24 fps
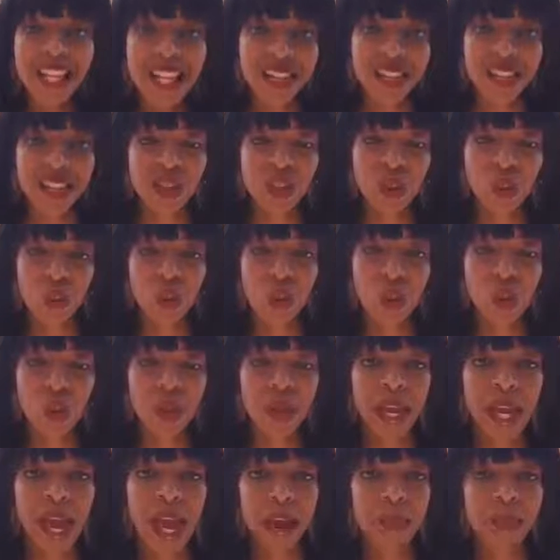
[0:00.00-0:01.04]
This is not what will
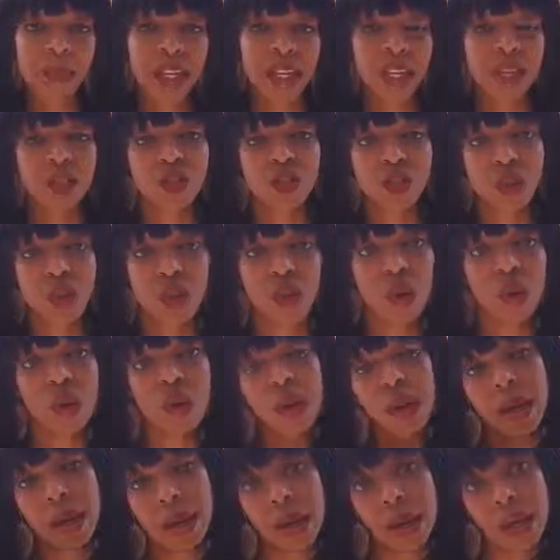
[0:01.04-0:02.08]
be happening. And so
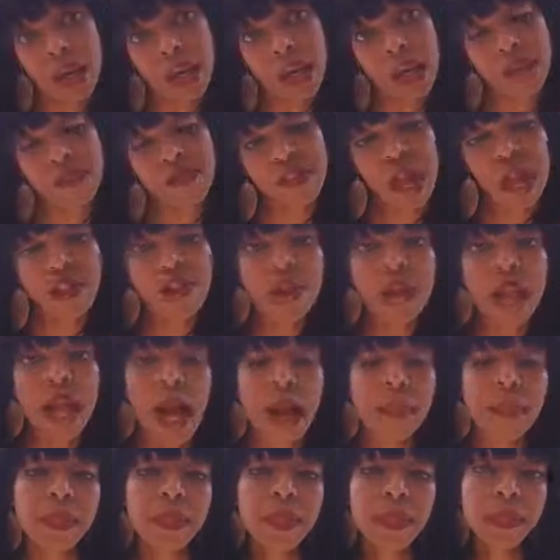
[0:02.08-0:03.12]
if life will
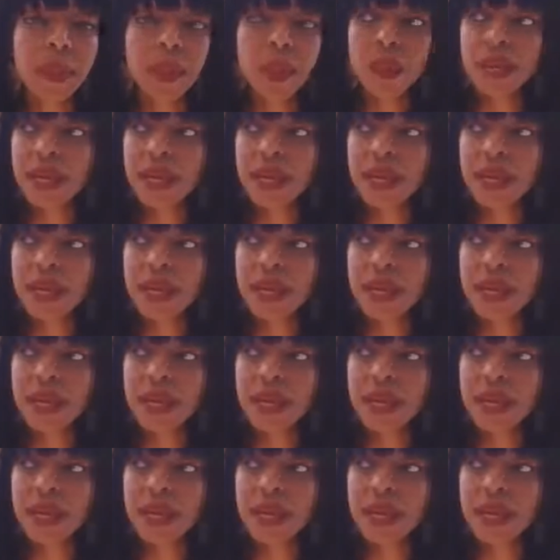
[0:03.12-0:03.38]
happen to me,